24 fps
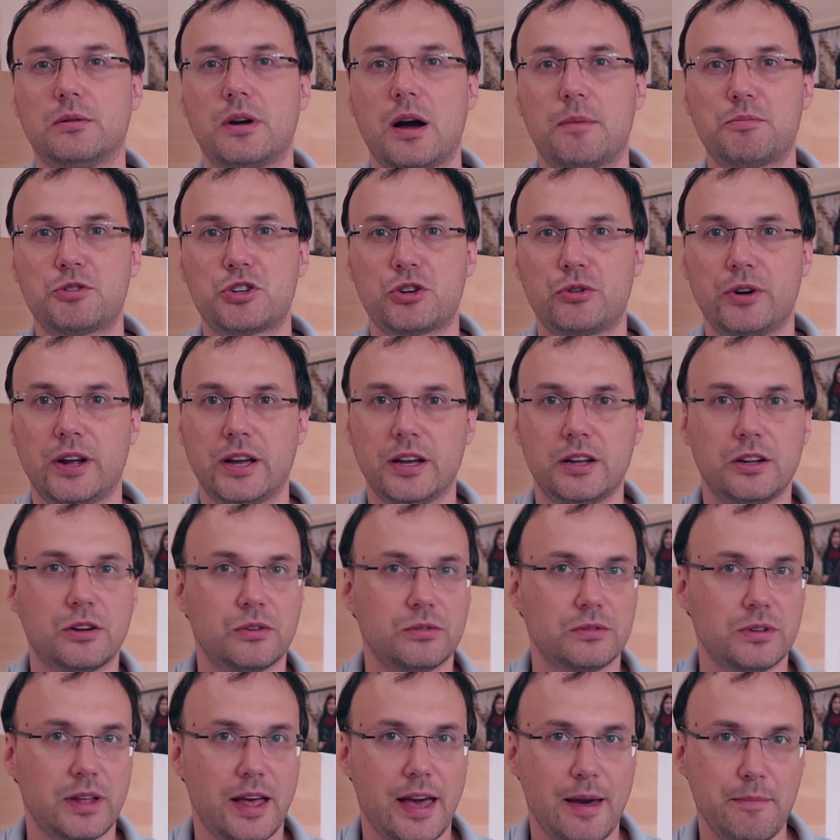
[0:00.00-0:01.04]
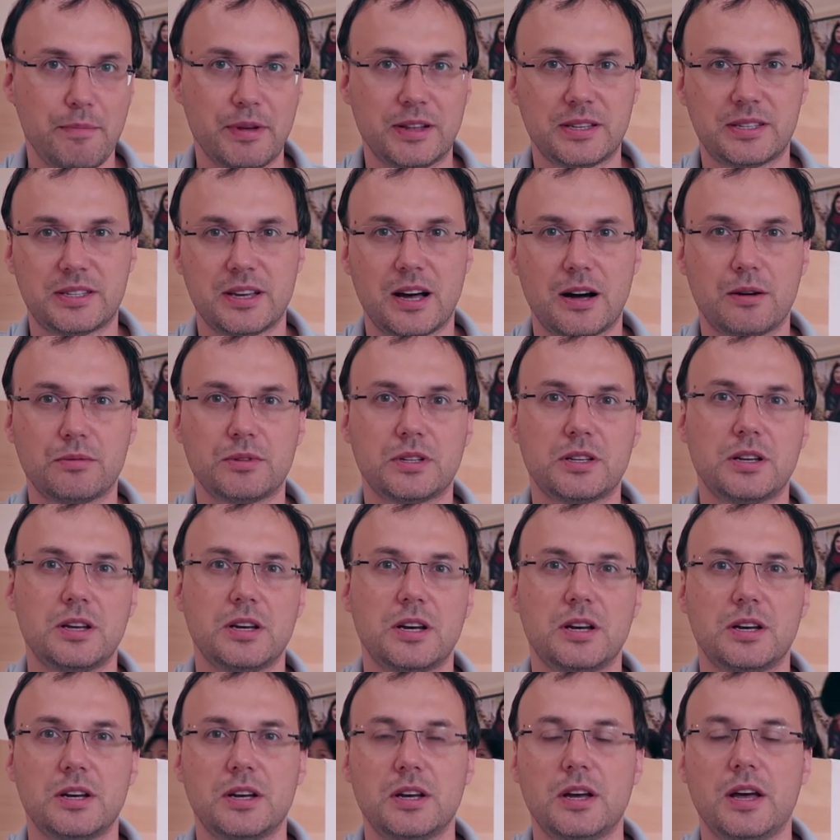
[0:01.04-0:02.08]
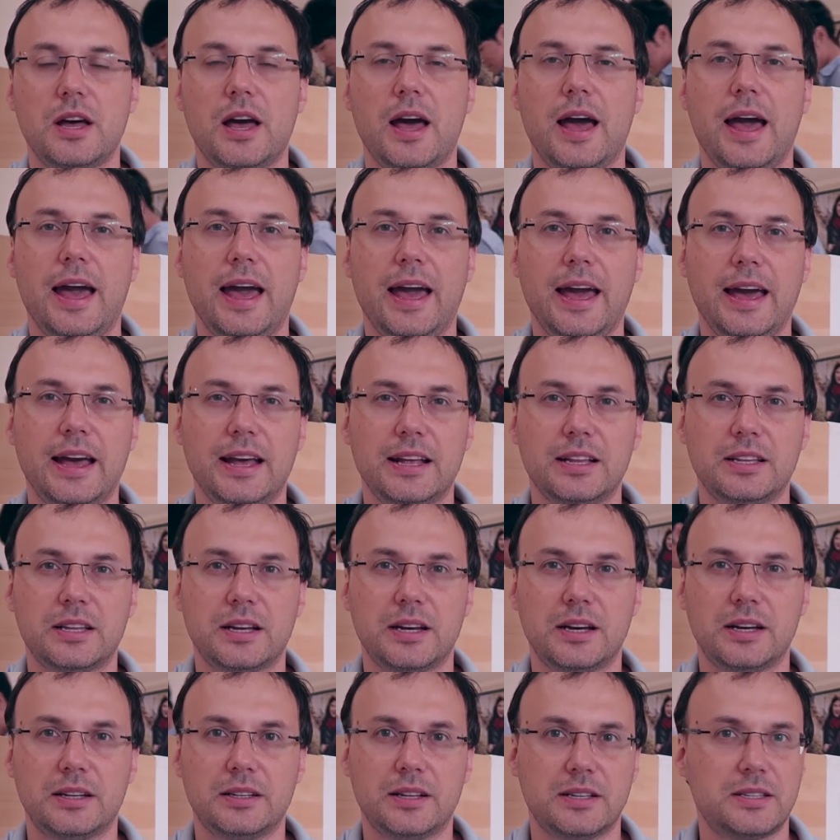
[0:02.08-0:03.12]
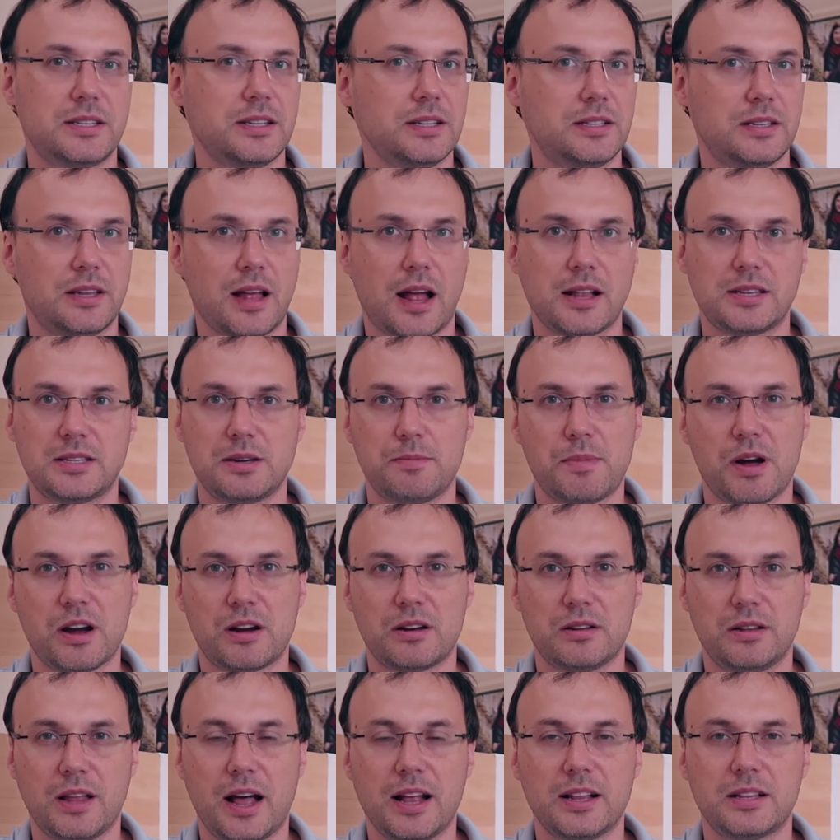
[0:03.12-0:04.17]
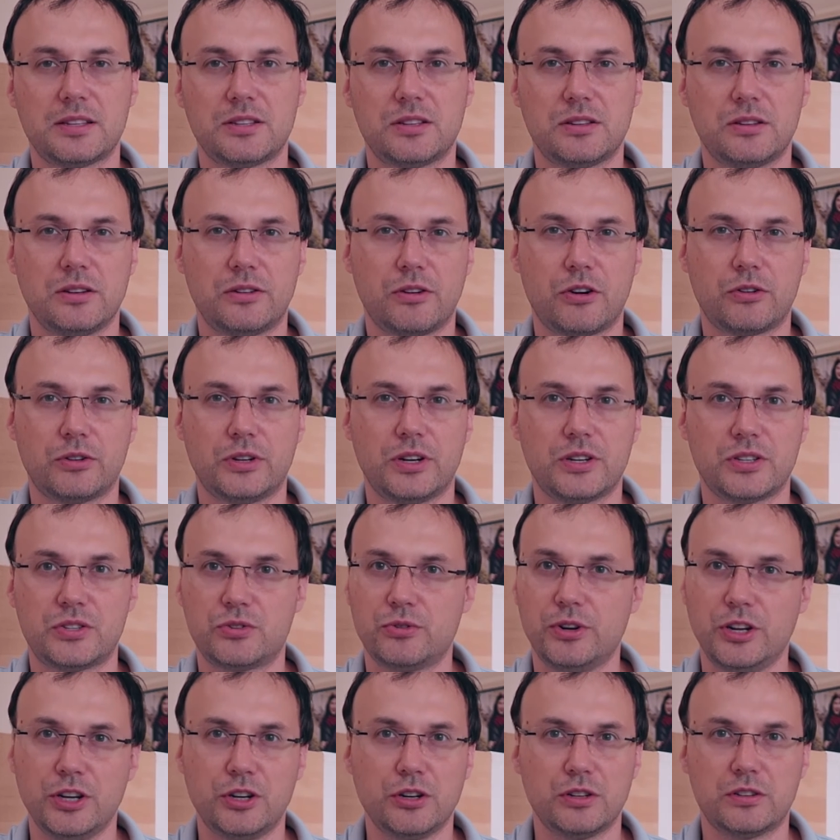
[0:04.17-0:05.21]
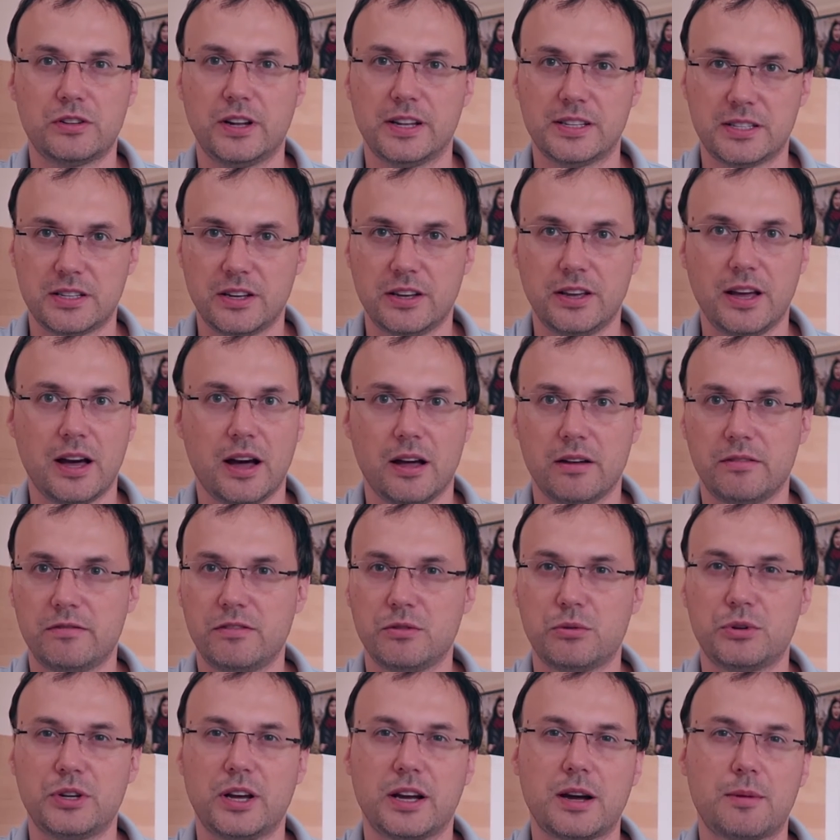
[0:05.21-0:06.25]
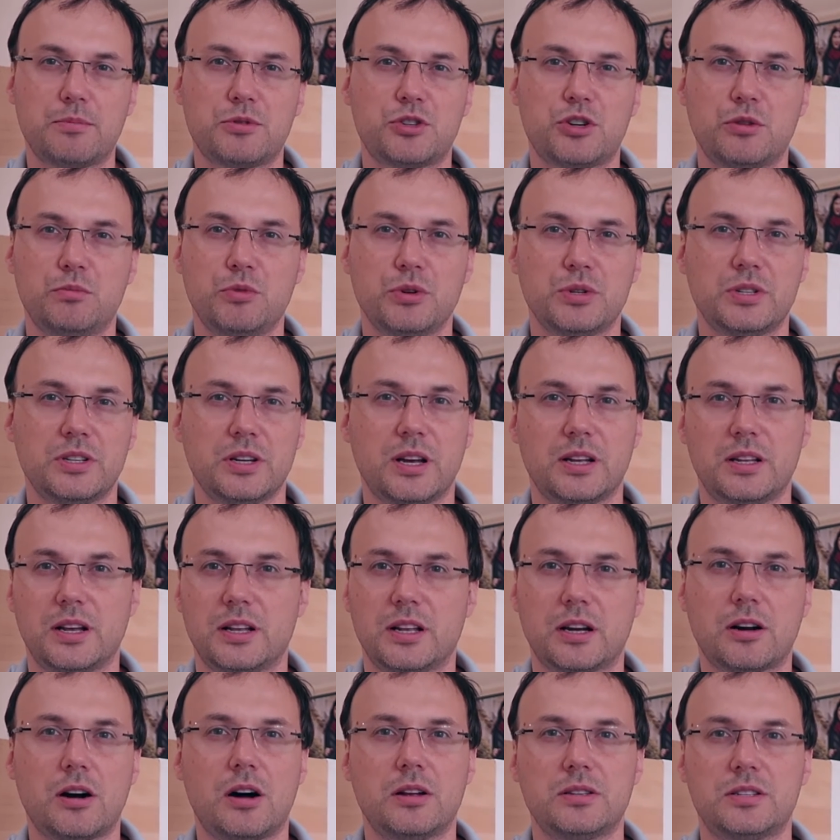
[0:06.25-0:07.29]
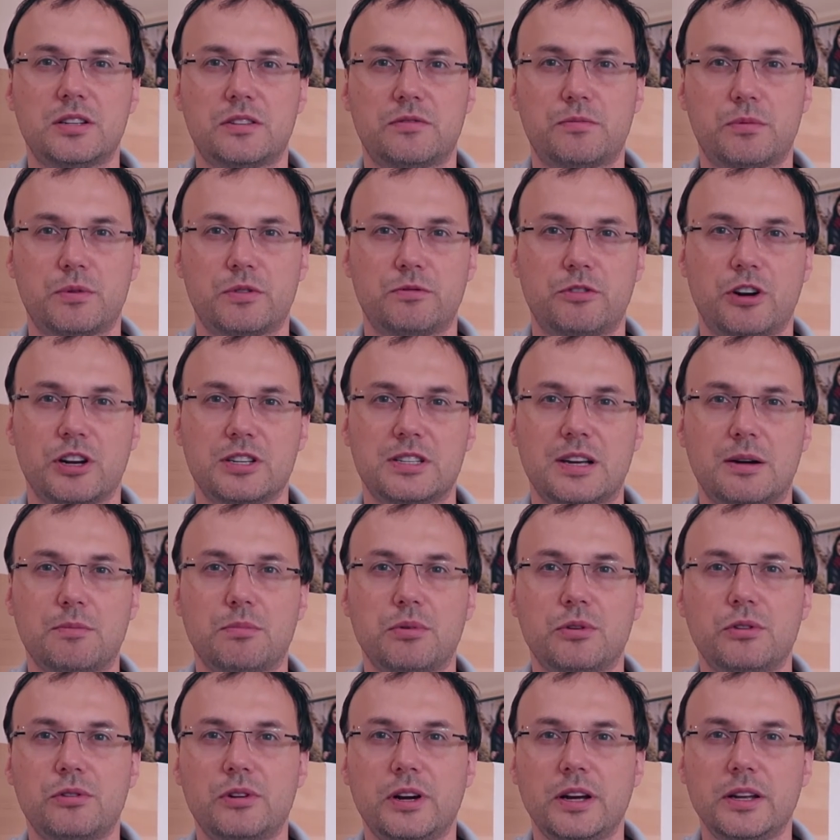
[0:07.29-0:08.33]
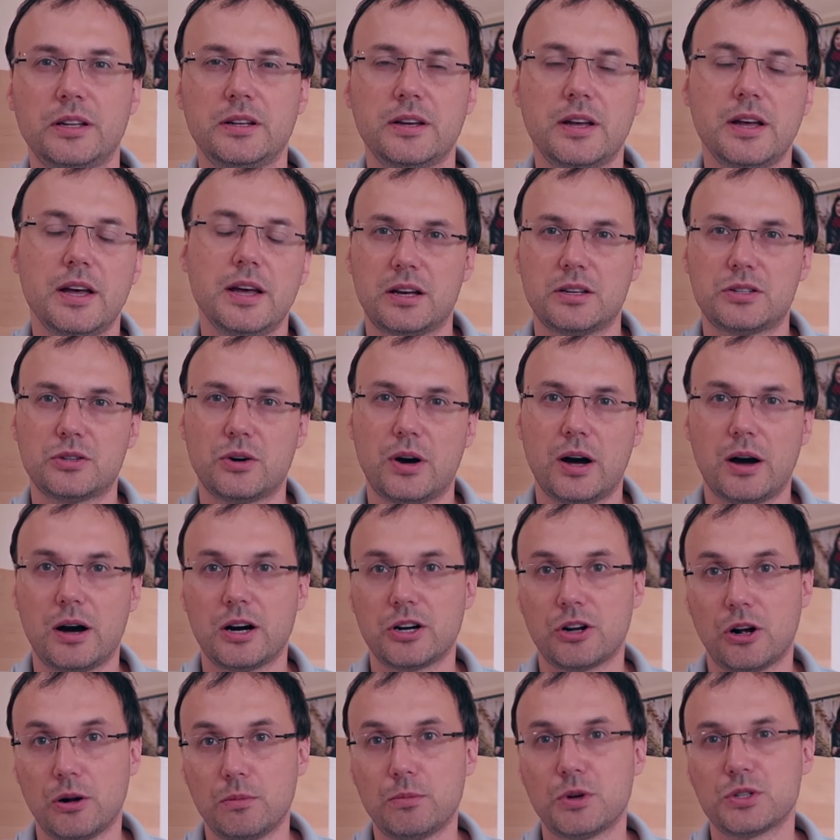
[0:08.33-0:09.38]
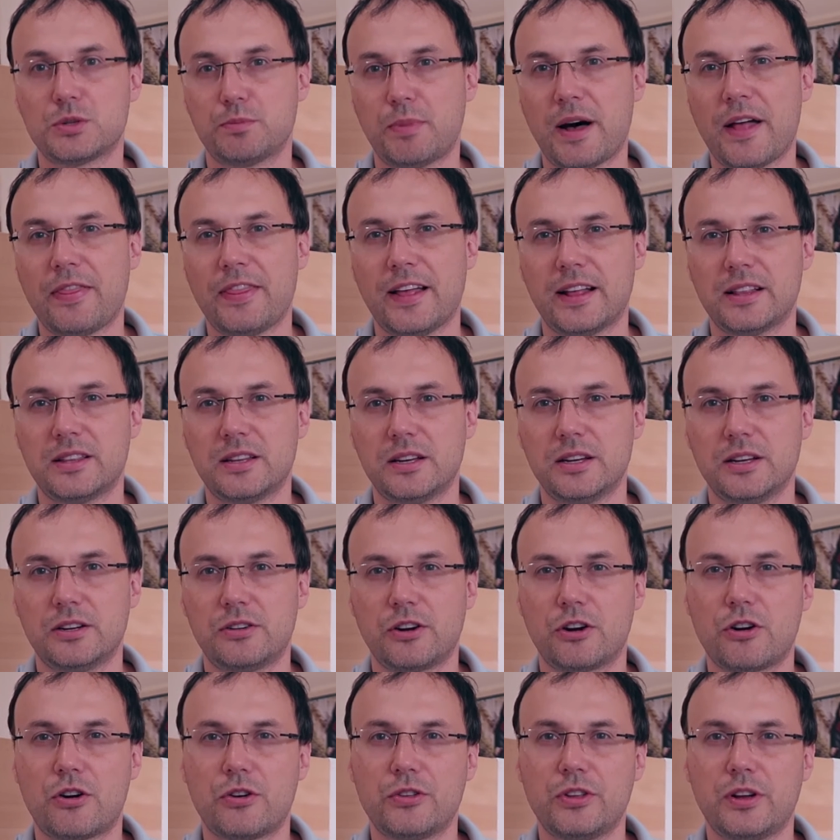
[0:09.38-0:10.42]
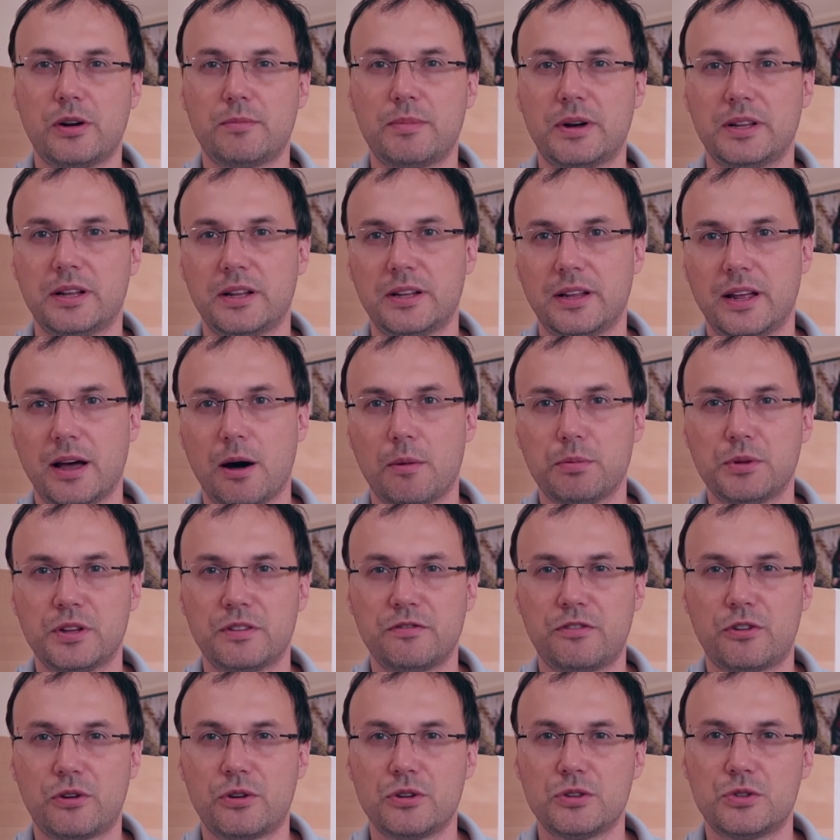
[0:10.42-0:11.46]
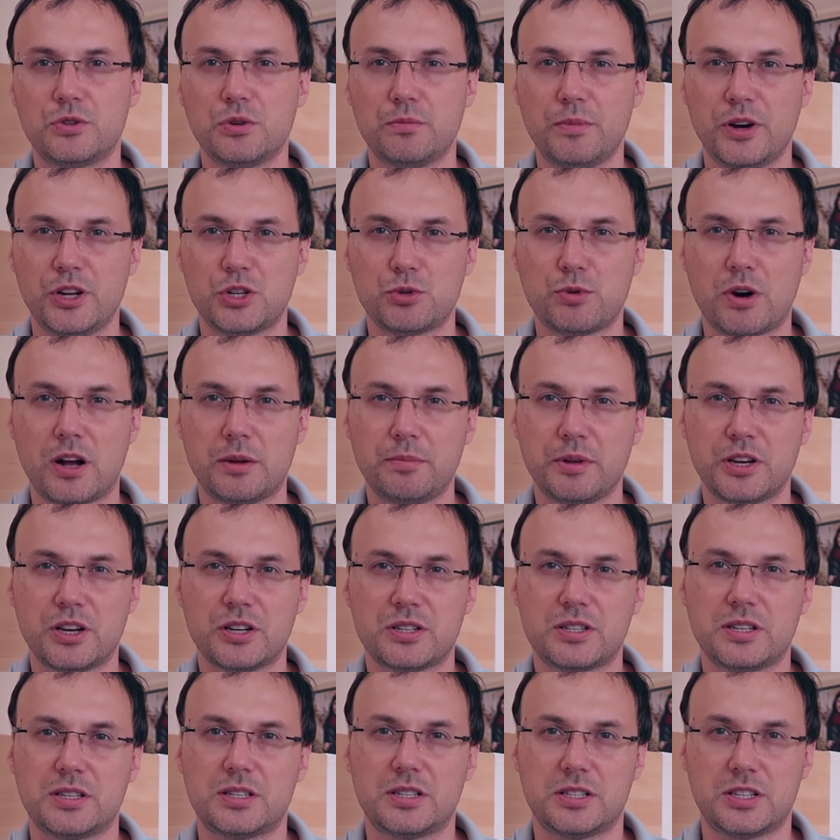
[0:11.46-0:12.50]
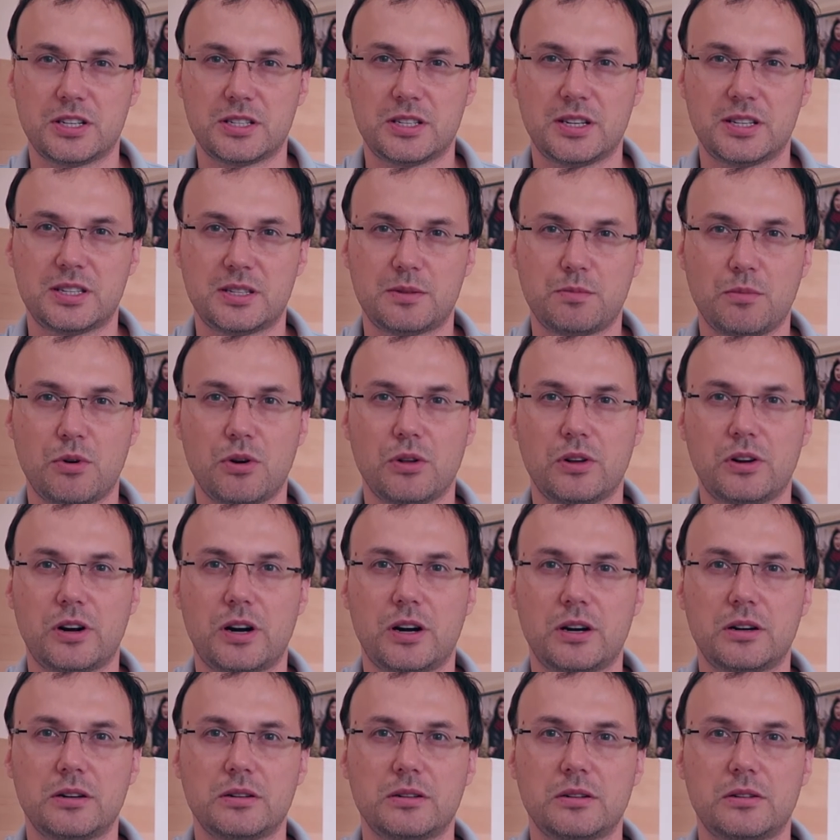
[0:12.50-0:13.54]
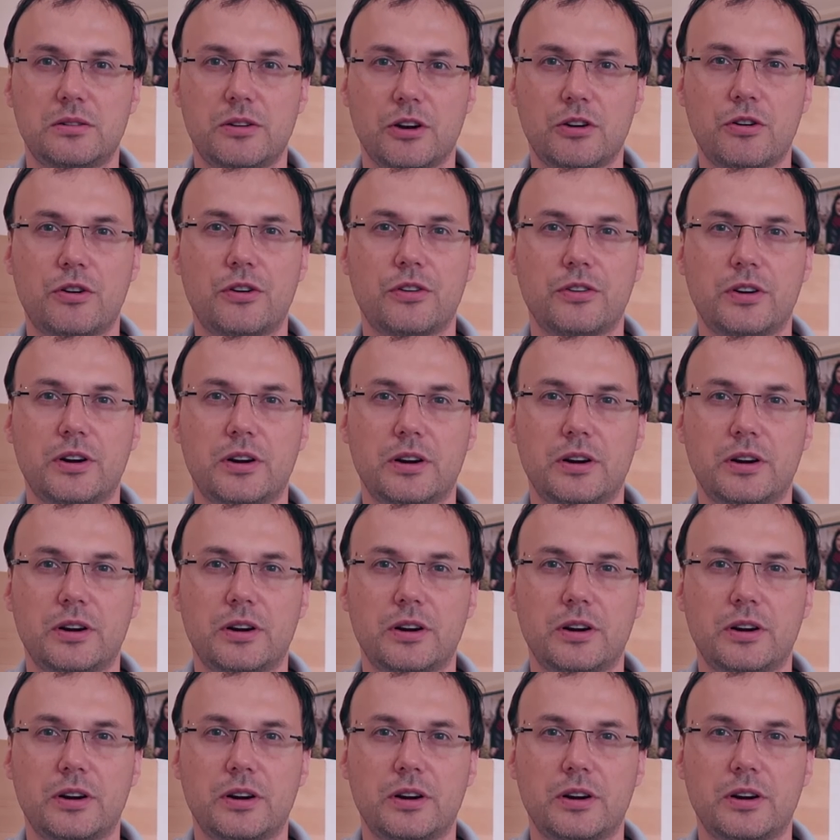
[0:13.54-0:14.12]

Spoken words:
capturing, ambient sound. And that recorder is really good. Let's say, if you want to capture music at a concert, for example, right? So I almost bought that recorder, but then I opted for Zoom H1 because it's just a smaller recorder.